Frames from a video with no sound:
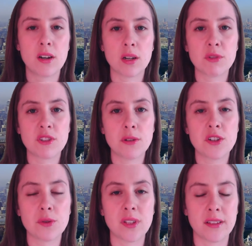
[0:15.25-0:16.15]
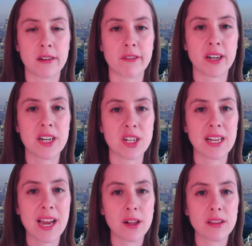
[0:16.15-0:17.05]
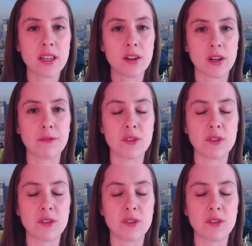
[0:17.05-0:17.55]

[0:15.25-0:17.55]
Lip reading: Number two, ensure that they're financially healthy enough